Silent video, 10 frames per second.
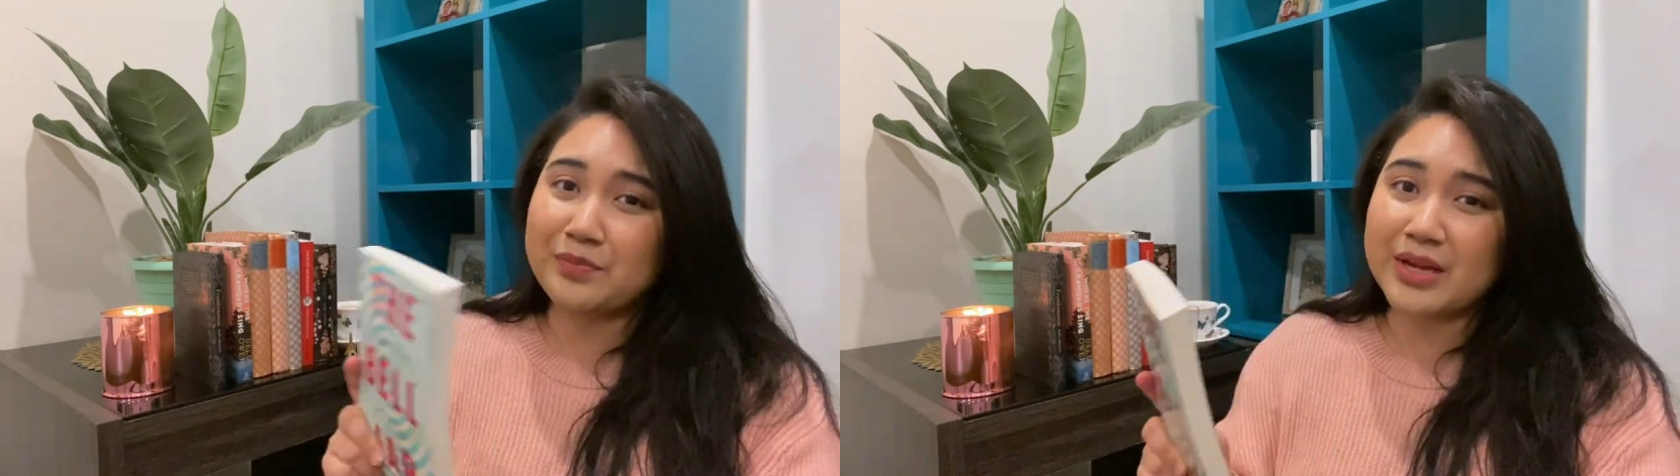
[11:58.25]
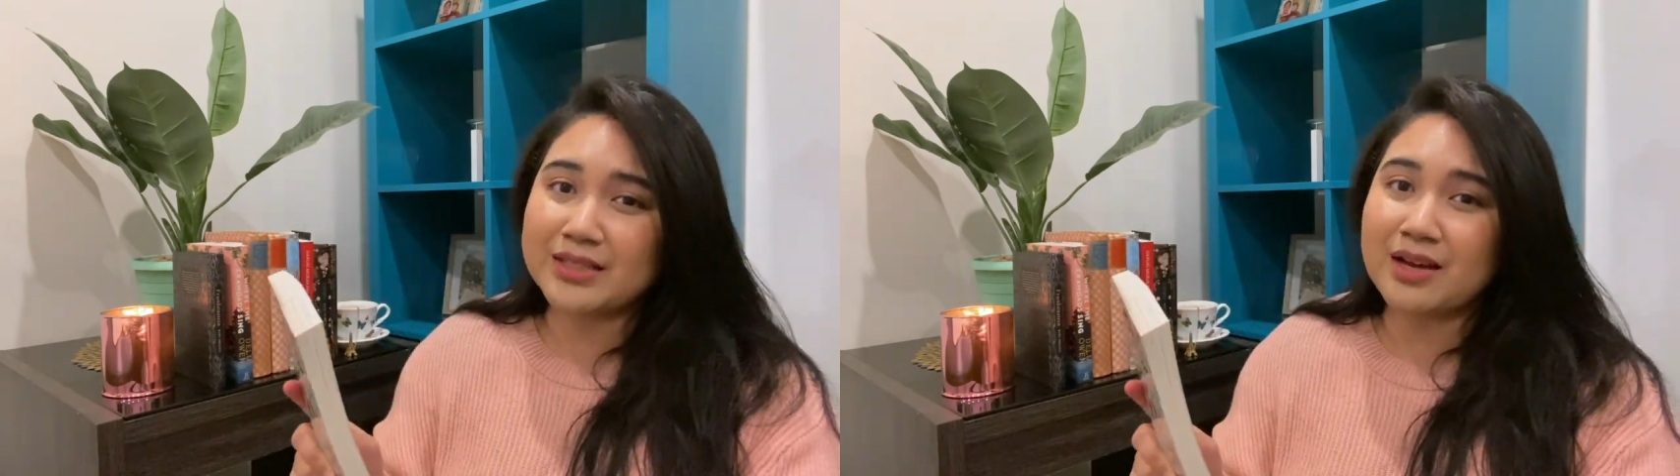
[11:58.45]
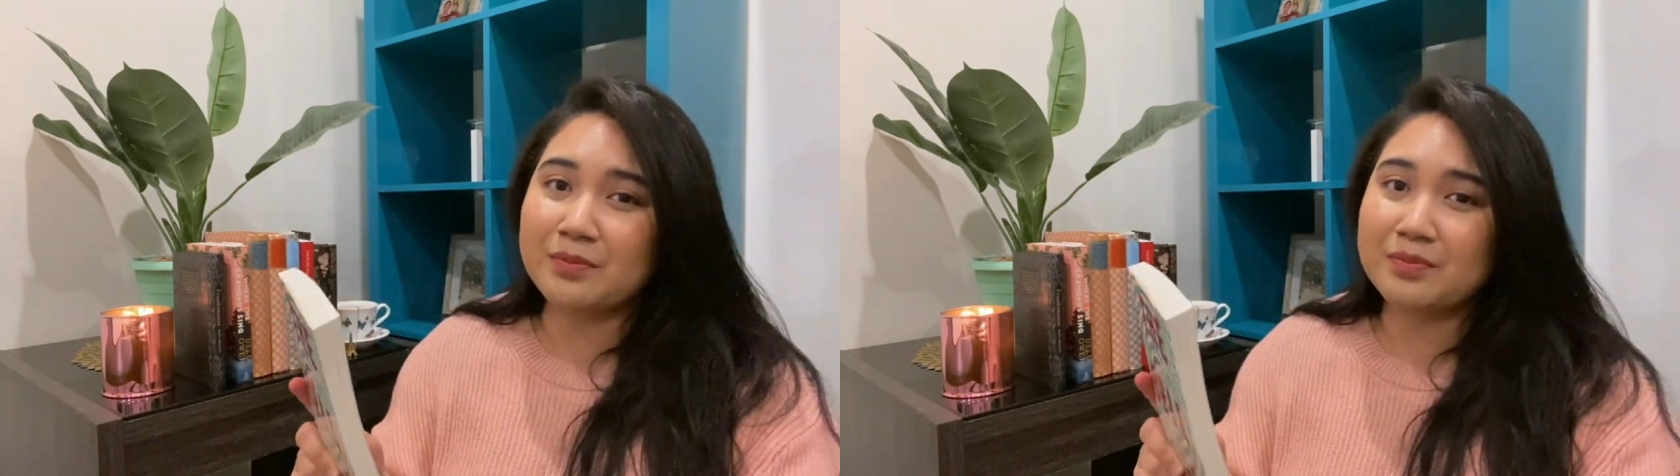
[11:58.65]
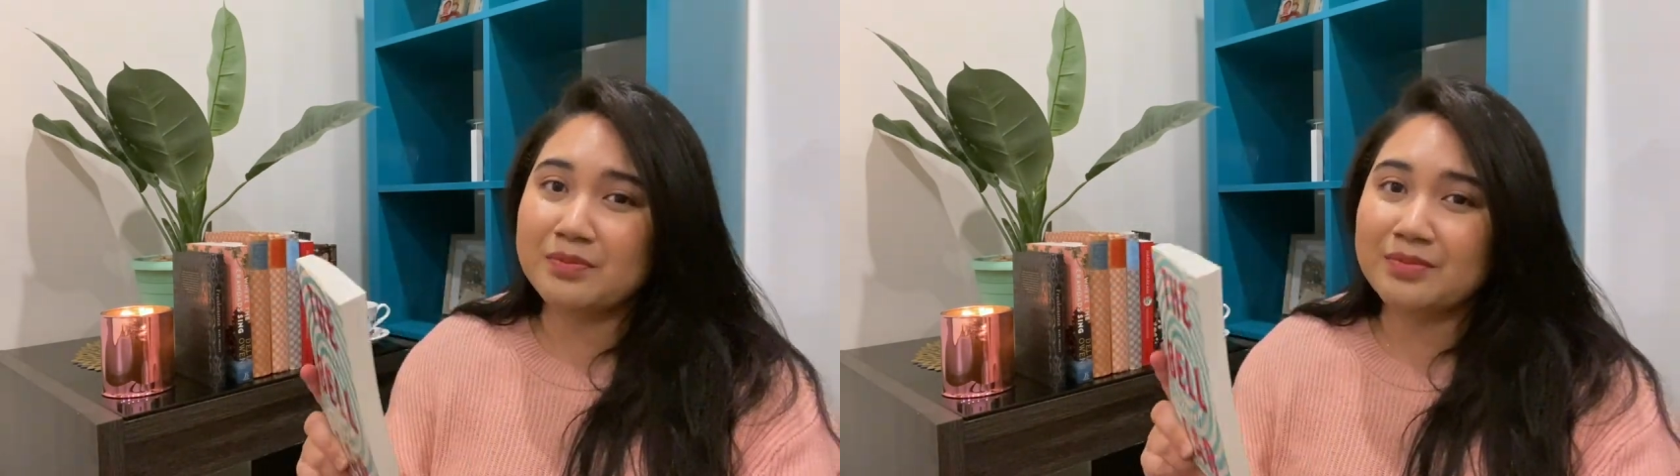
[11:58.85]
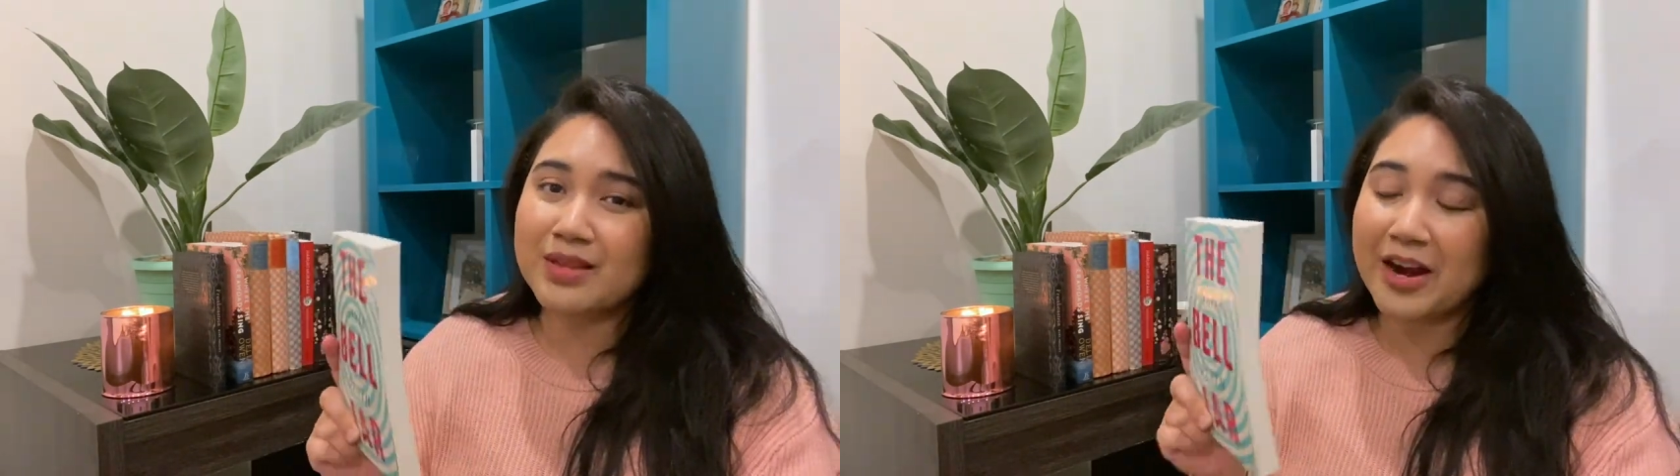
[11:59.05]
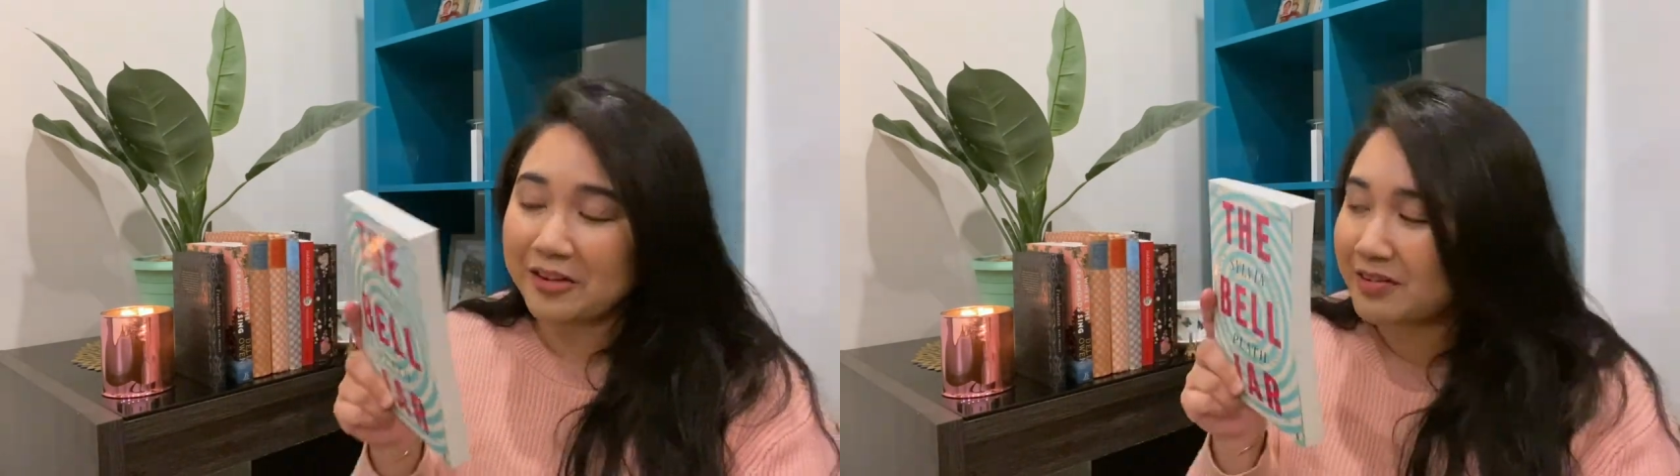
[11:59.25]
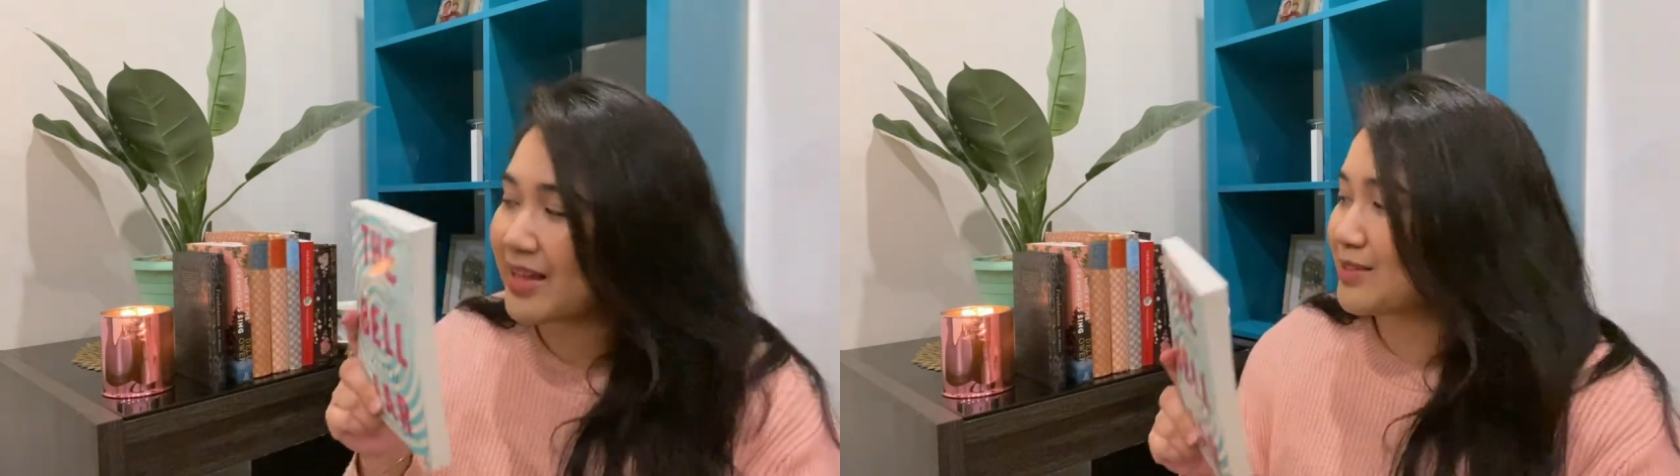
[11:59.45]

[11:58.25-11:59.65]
picked up, Ariel has